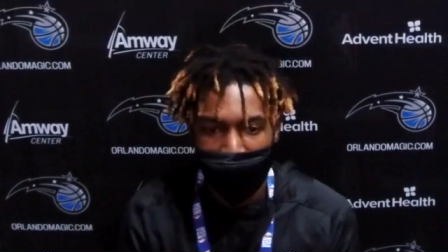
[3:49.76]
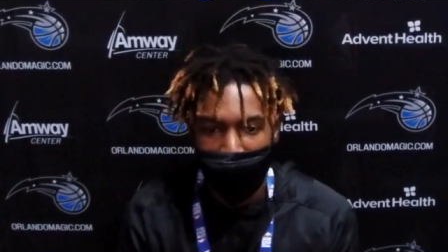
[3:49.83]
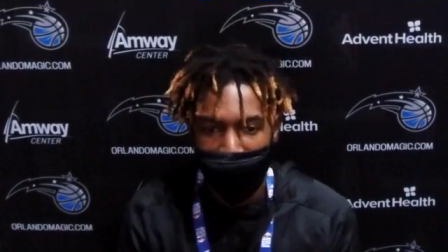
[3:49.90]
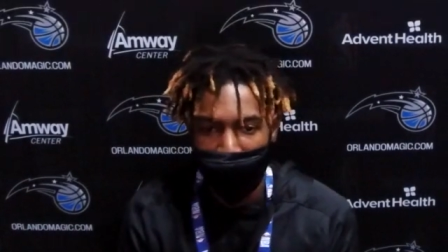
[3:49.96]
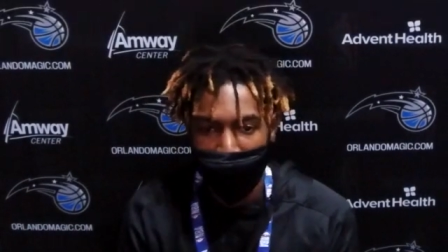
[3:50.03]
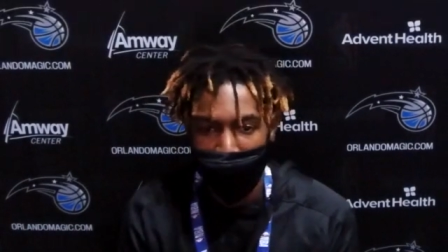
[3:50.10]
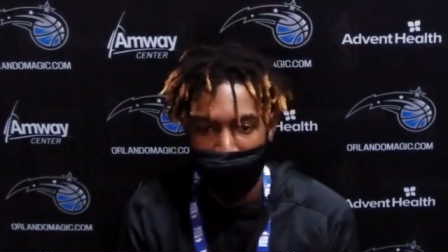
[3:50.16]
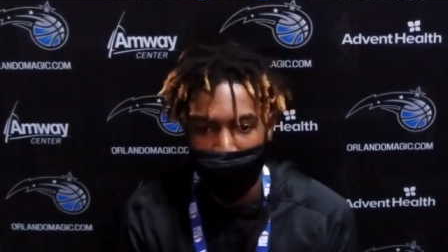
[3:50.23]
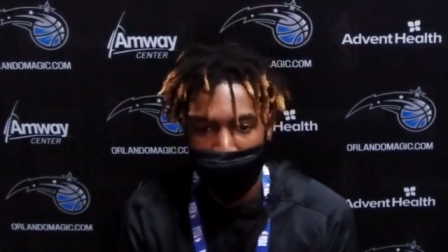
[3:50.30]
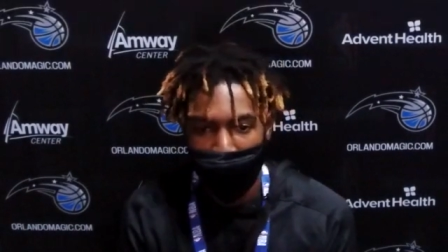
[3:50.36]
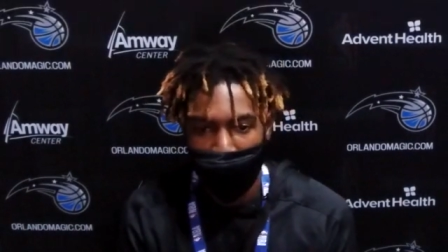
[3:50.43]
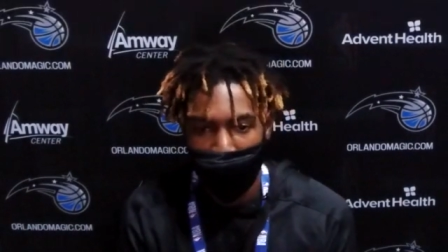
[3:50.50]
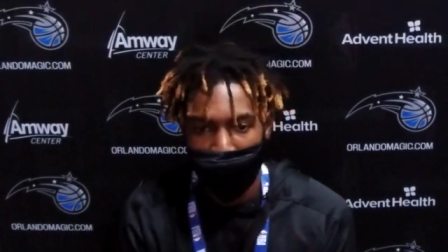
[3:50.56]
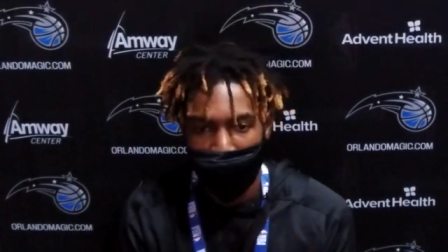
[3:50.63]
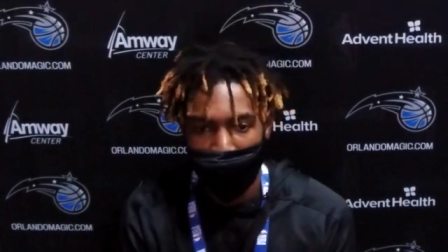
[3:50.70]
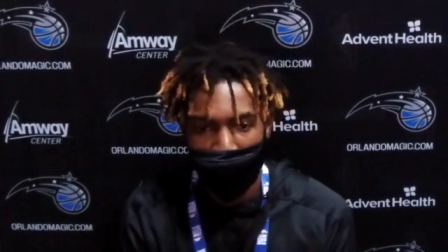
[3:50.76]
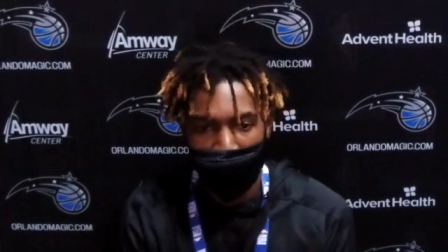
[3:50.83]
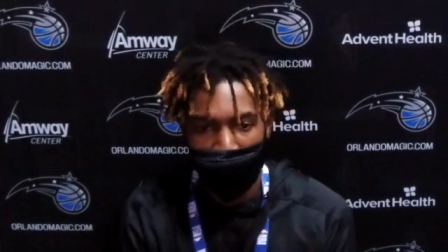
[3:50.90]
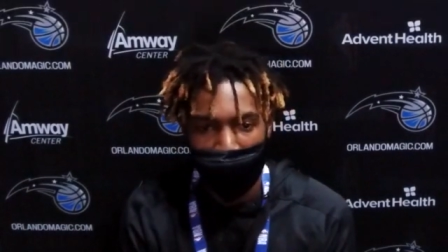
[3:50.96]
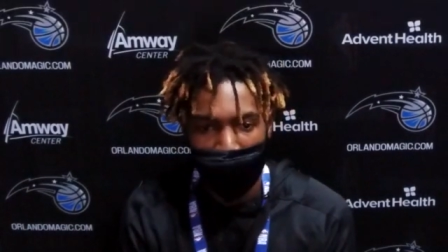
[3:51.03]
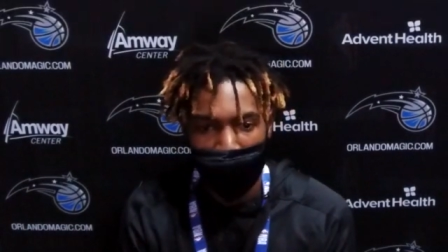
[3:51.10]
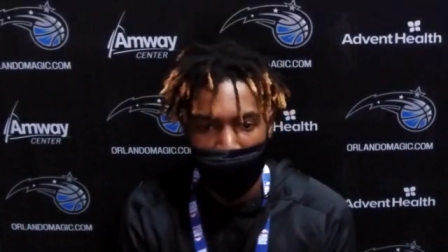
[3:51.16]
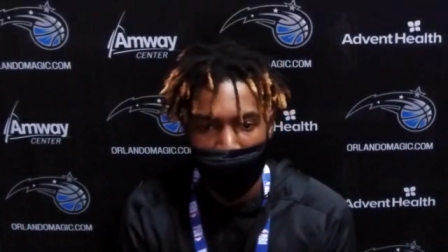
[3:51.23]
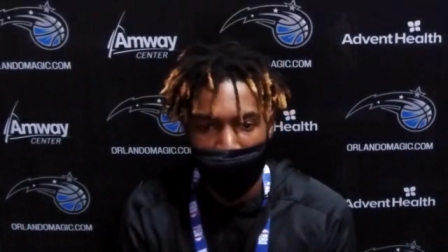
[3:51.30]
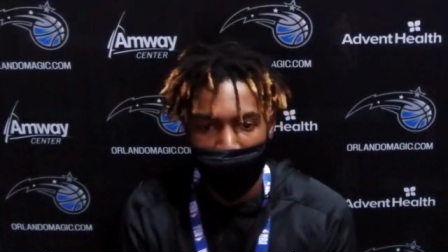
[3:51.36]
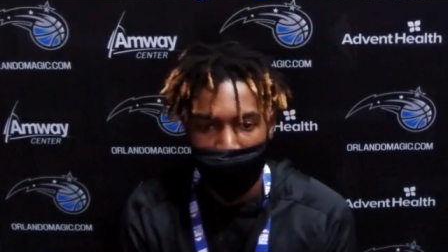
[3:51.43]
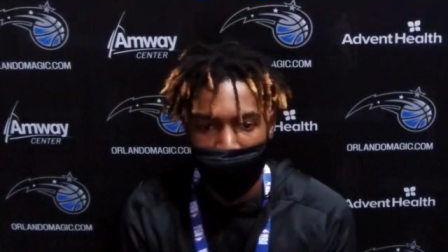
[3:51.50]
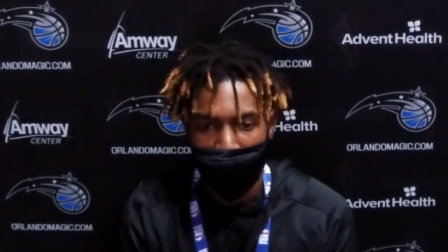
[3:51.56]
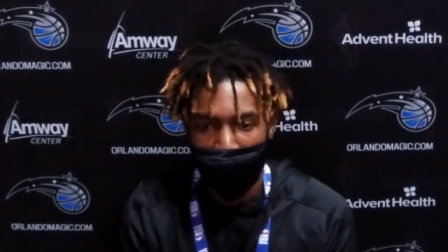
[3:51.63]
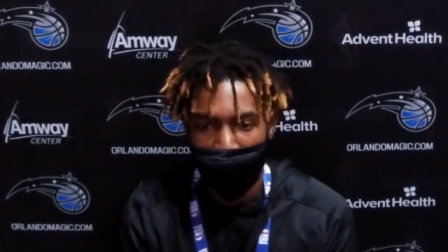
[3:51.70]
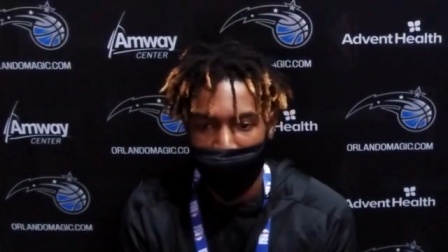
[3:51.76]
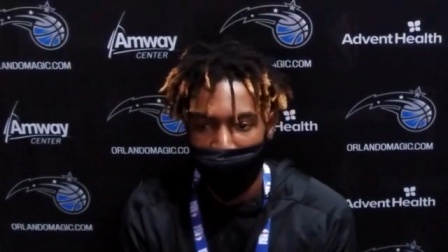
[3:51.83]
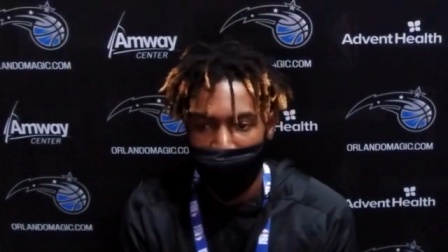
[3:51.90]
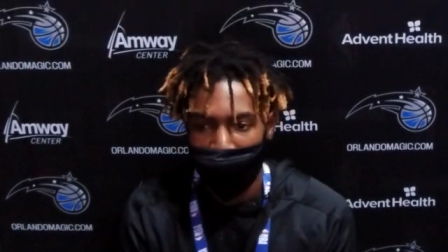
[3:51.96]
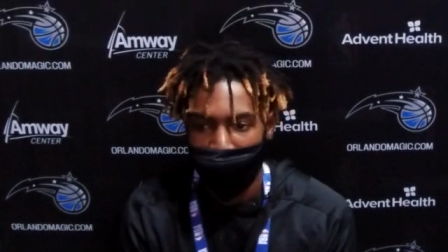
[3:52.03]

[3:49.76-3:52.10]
them on, you know, try to bring some energy I can.